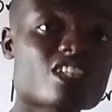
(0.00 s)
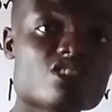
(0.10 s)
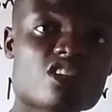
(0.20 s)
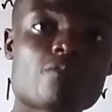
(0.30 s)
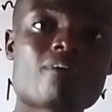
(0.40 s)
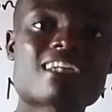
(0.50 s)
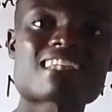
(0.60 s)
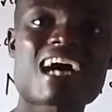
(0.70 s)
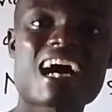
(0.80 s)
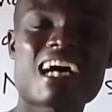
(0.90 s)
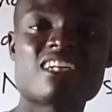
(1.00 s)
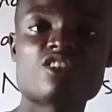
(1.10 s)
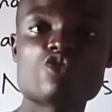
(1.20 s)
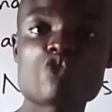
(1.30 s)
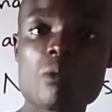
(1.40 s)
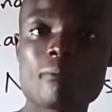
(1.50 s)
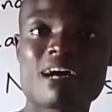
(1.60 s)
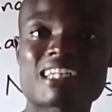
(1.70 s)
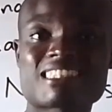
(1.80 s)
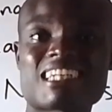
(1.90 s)
rational numbers are
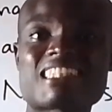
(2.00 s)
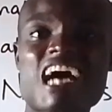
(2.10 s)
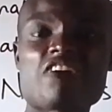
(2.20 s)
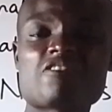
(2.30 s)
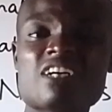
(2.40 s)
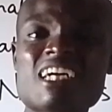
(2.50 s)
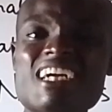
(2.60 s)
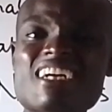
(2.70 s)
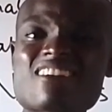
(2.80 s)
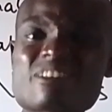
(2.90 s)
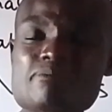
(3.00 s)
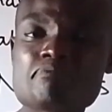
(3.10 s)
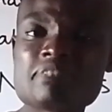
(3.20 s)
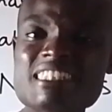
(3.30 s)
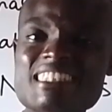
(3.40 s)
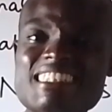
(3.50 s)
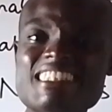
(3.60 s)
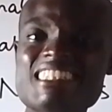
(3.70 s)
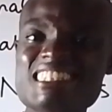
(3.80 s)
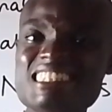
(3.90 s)
numbers that have
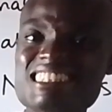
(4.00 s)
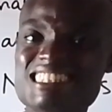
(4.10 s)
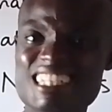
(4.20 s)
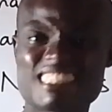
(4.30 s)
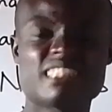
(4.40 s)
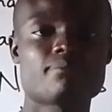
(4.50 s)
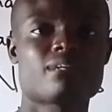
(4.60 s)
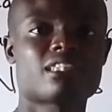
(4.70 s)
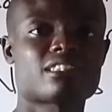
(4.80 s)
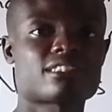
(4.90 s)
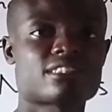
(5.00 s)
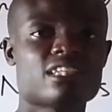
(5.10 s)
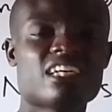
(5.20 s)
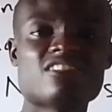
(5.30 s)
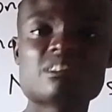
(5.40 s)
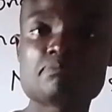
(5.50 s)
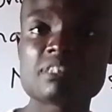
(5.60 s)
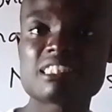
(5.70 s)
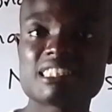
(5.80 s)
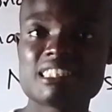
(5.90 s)
repeating decimals.
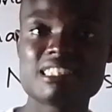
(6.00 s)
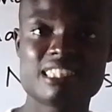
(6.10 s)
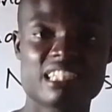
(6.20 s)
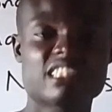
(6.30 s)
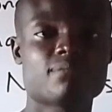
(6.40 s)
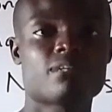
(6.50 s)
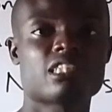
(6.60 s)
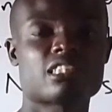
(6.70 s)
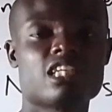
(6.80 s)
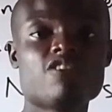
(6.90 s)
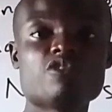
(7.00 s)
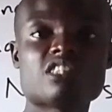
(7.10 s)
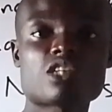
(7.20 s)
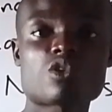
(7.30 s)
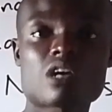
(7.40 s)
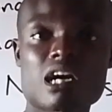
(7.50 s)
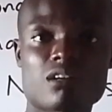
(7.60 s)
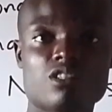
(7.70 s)
Repeating decimals. If you take your